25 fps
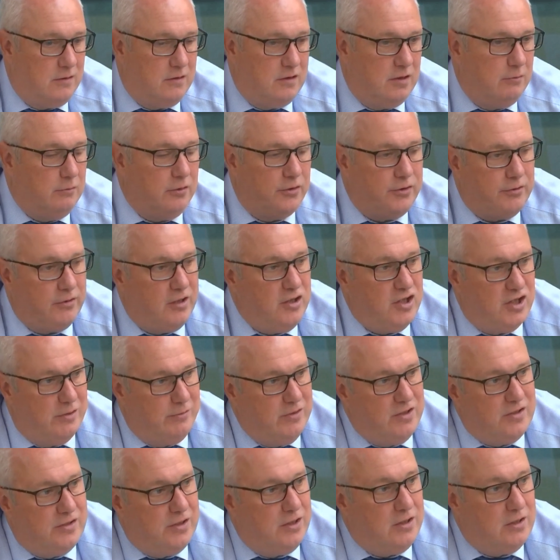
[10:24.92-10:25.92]
two or three
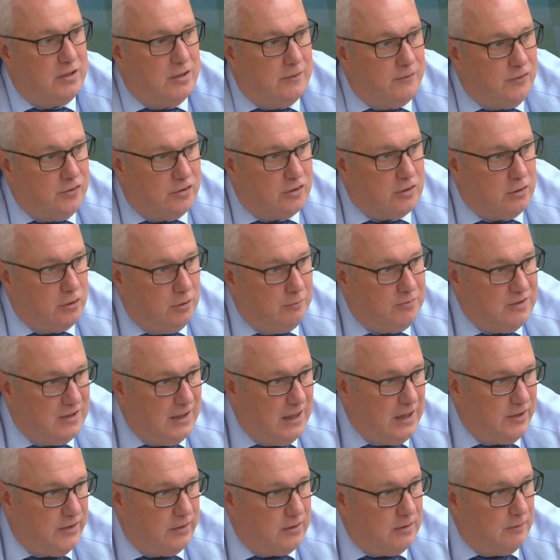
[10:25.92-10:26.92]
German cities have just clubbed
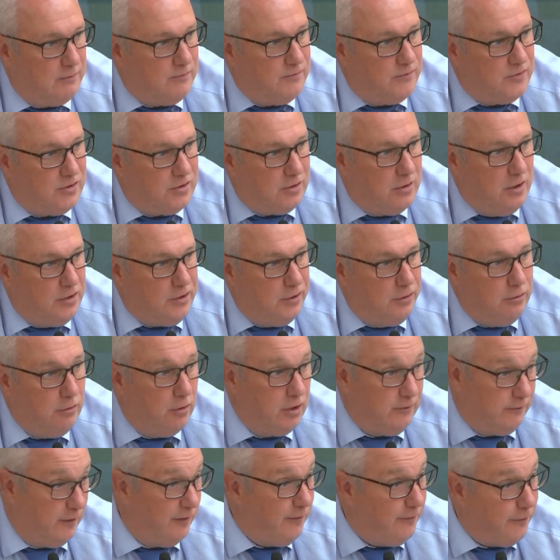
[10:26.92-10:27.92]
together to sign an
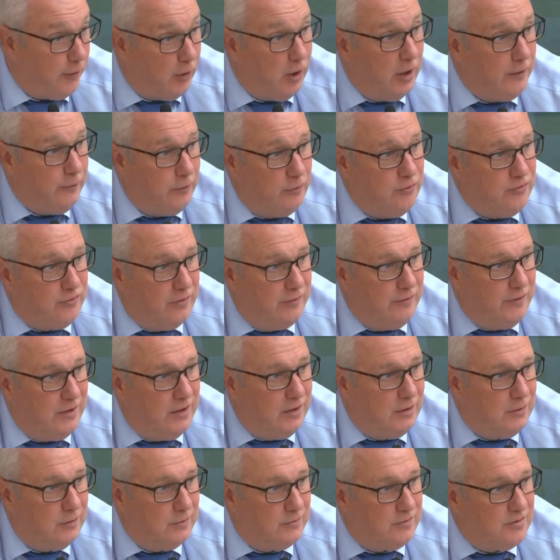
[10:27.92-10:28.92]
order for 500
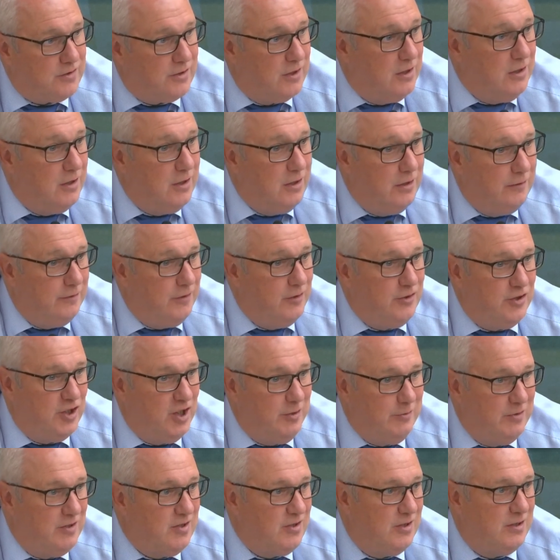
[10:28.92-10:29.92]
vehicles for
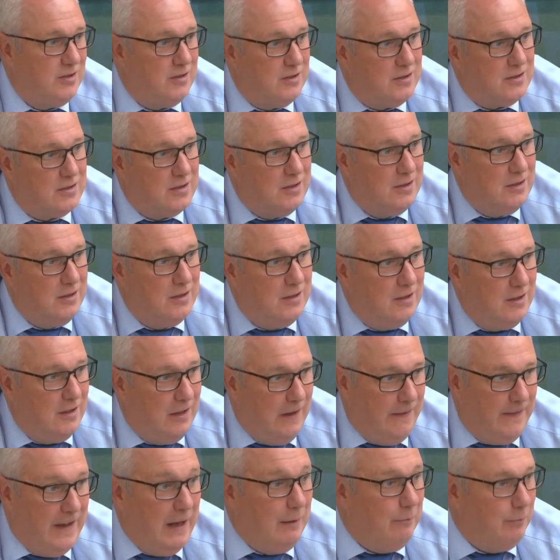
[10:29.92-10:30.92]
German cities,
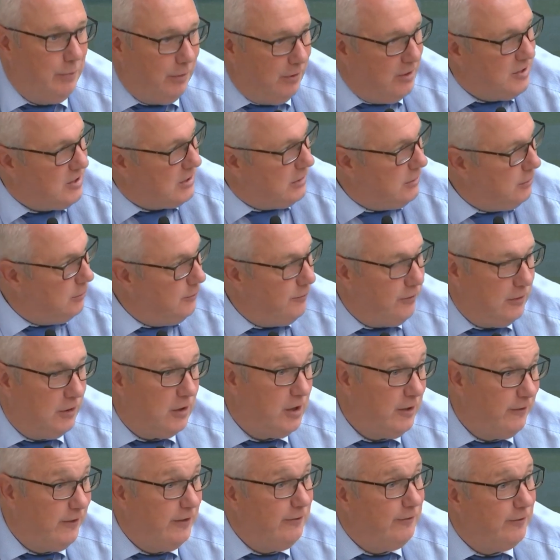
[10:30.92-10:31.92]
and that buys an awful
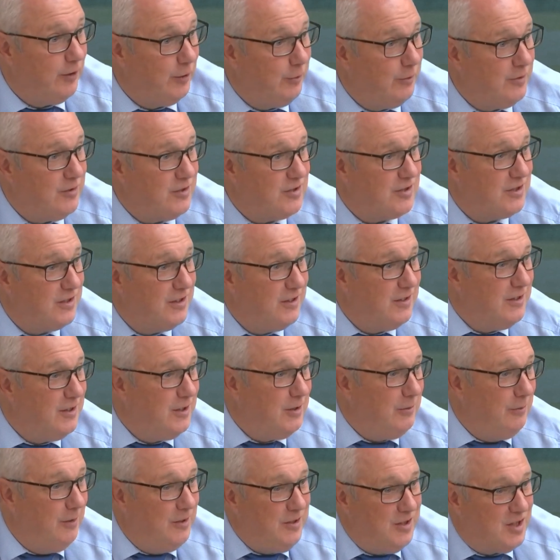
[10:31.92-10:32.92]
lot of influence
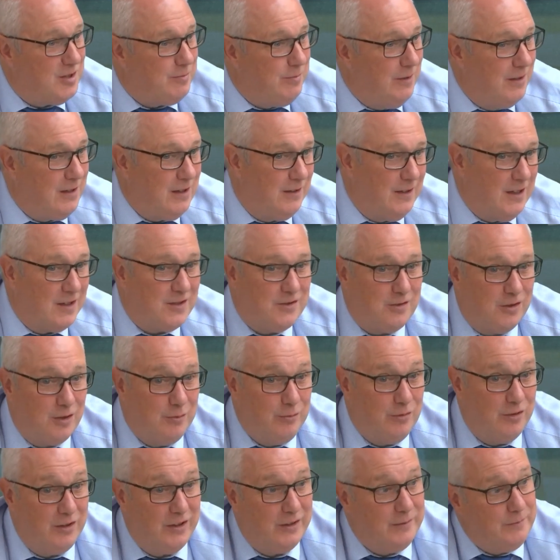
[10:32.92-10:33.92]
when you're spending that sort of
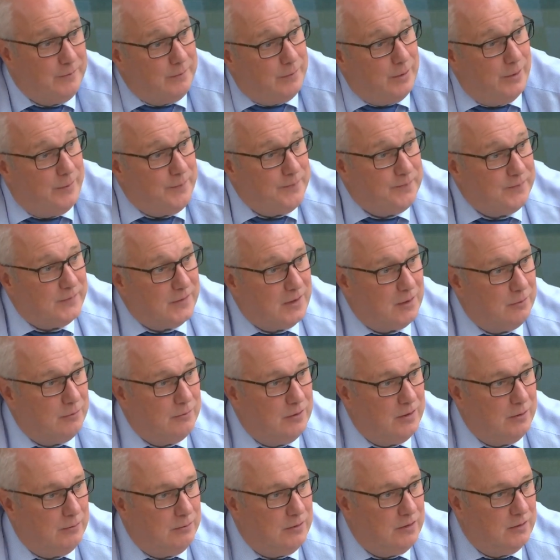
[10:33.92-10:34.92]
money. But
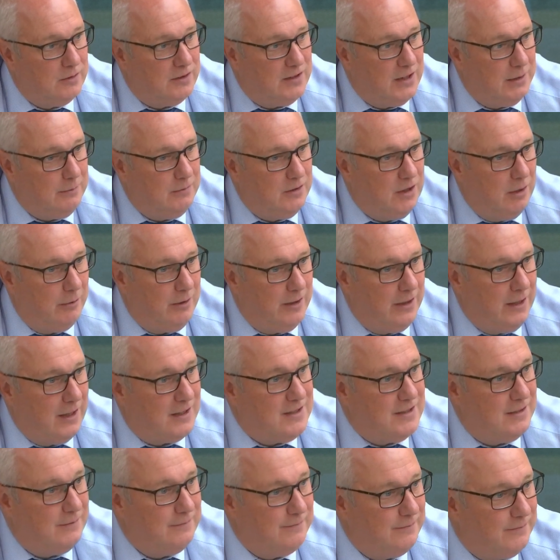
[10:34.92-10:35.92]
we'll keep going
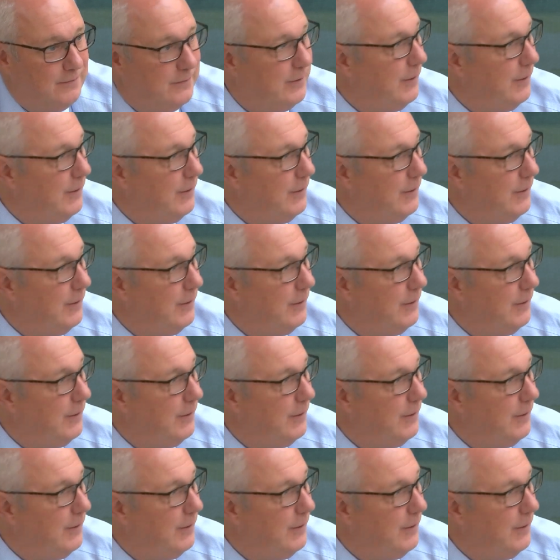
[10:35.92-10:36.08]
at it.